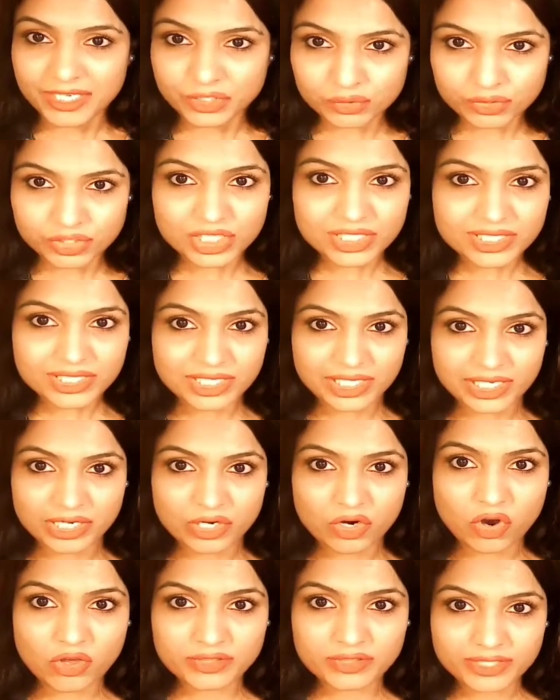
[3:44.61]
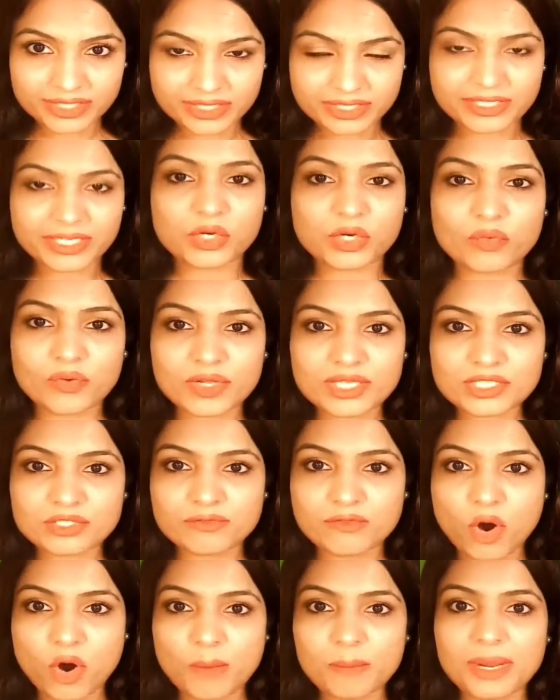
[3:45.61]
You just click on this
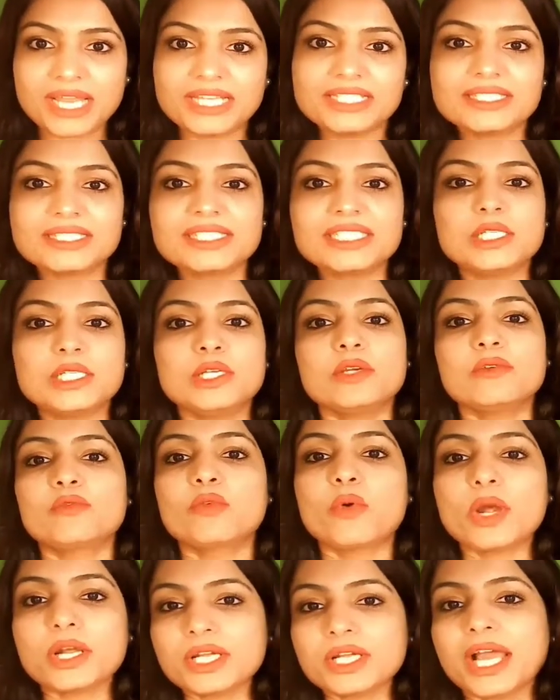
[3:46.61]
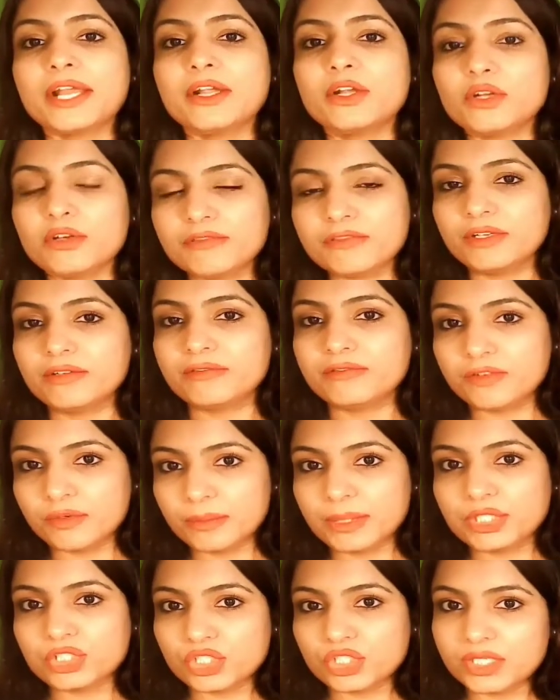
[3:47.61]
request form and see what kind of
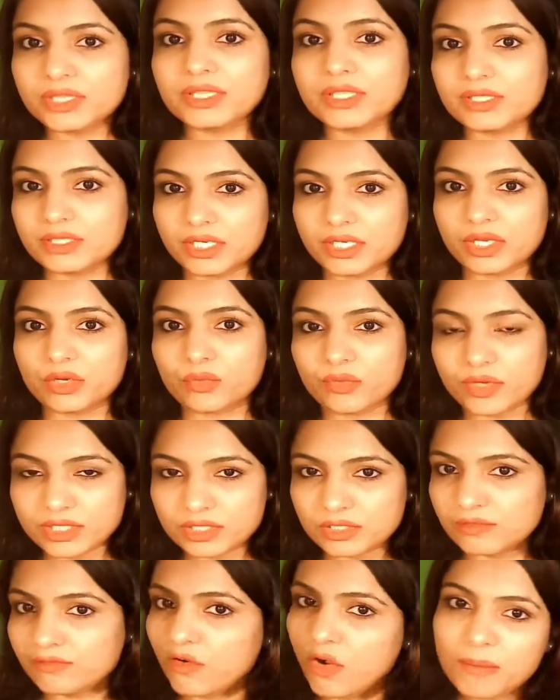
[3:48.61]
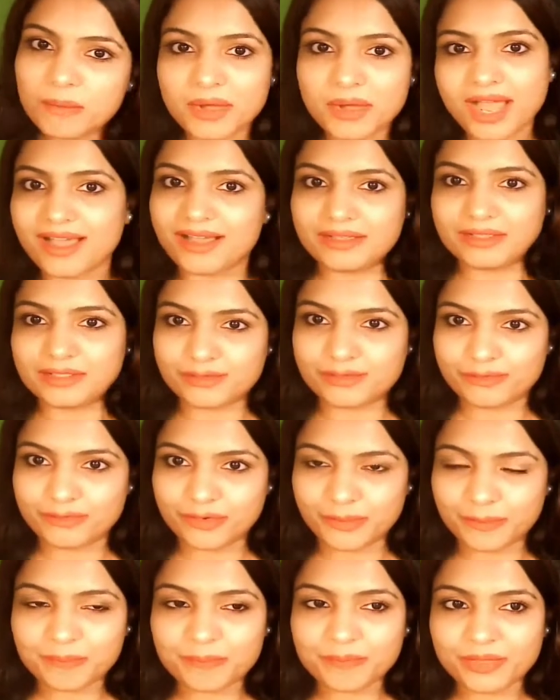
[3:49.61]
information this request form asks
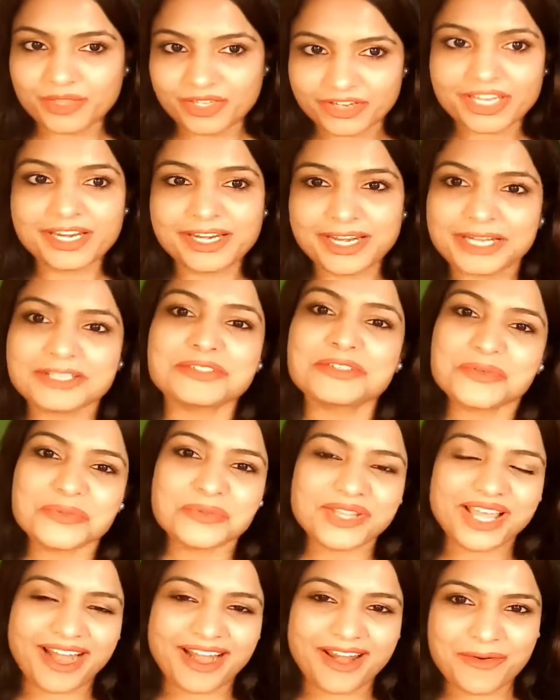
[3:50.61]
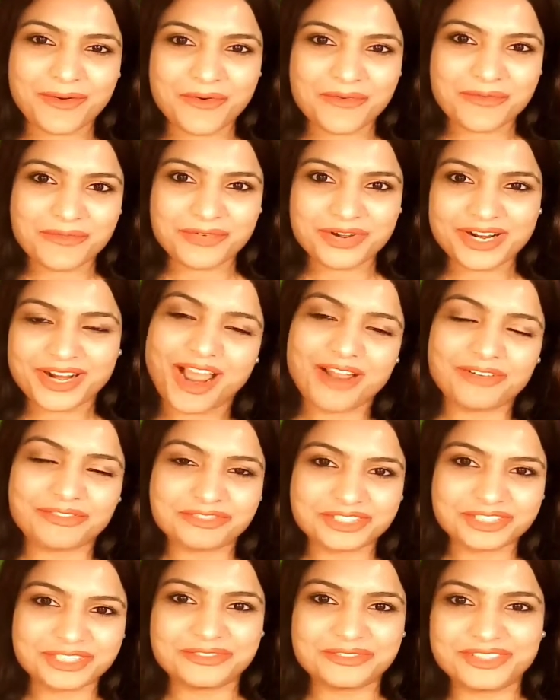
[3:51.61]
for. Okay, let's do that homework
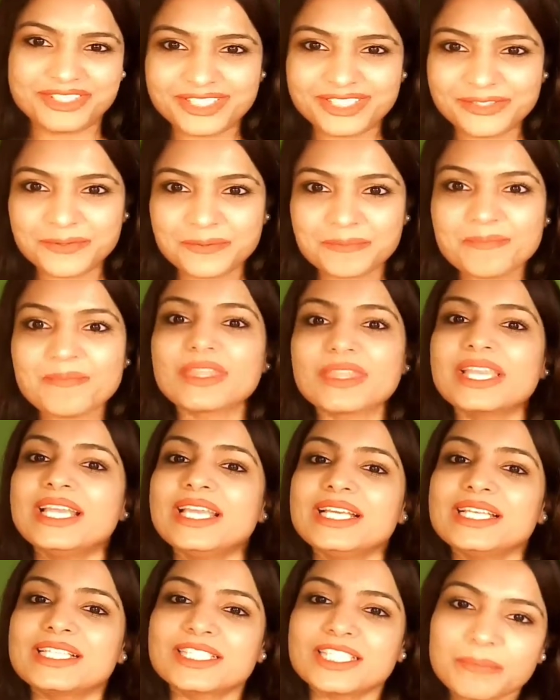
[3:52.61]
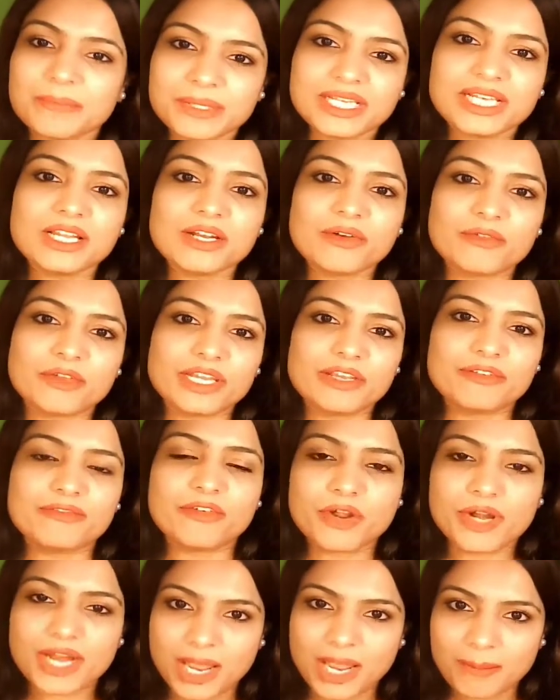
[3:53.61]
after the video. Similar way
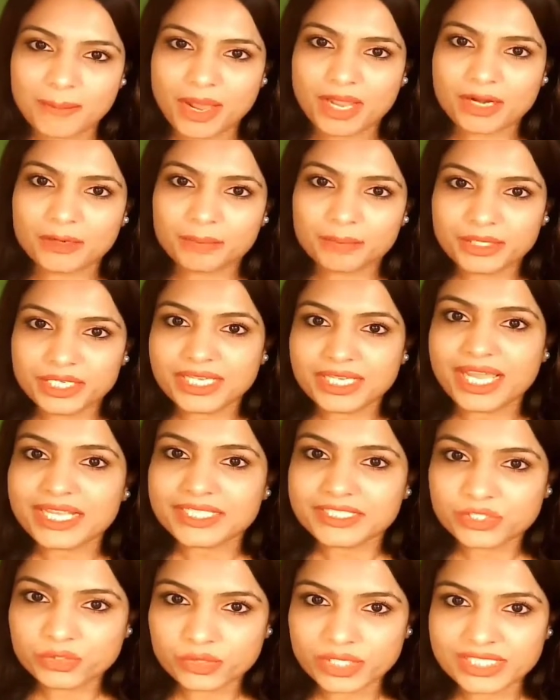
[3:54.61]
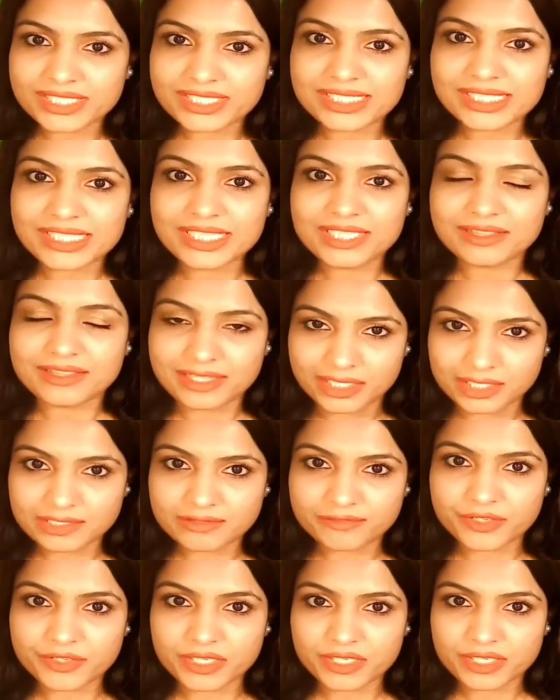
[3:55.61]
for MRP, as you can see in
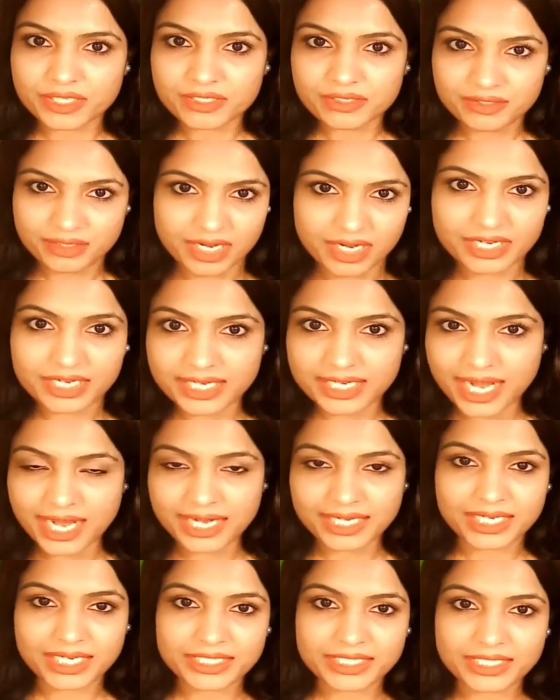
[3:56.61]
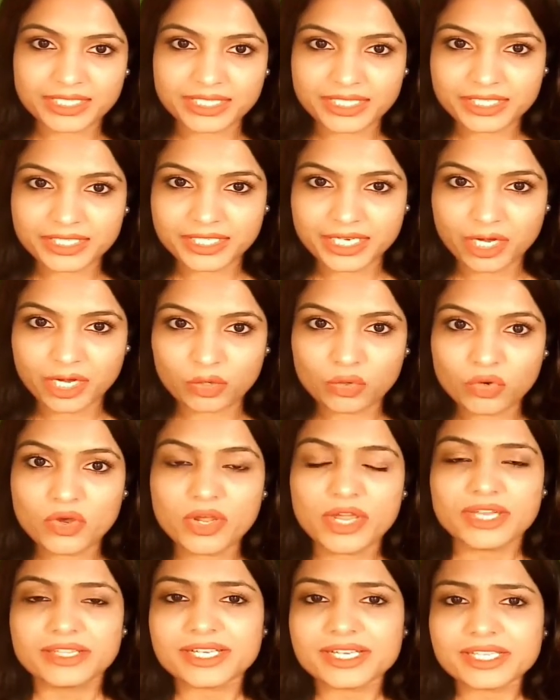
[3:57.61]
this figure, again highlighted in
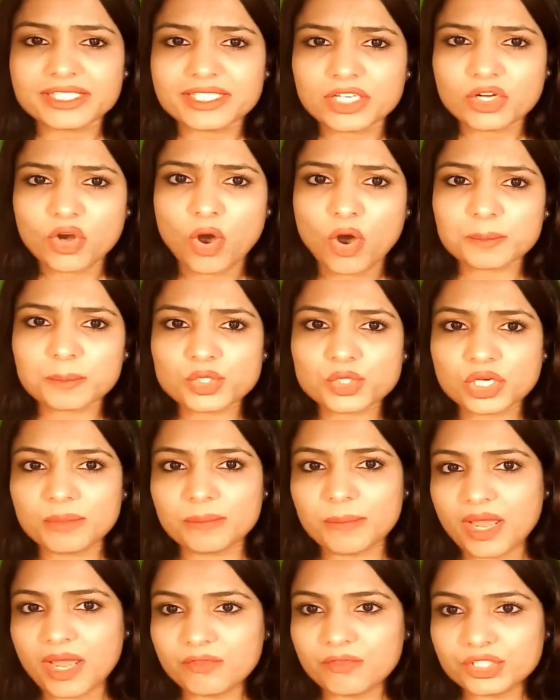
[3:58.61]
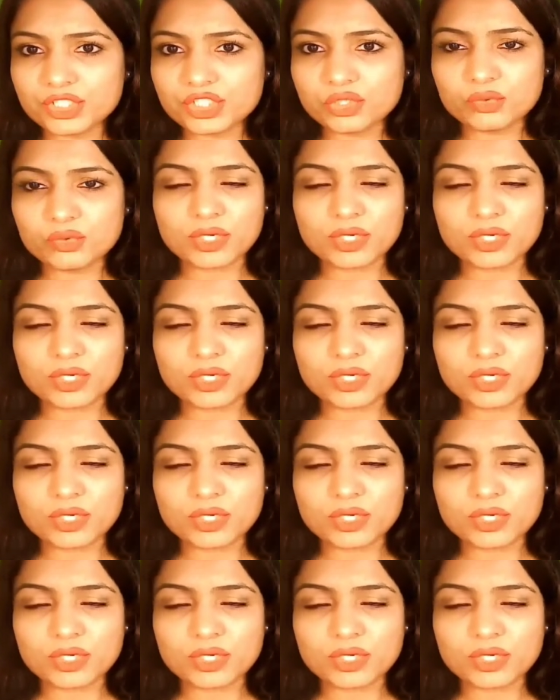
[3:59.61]
yellow, there is an option by which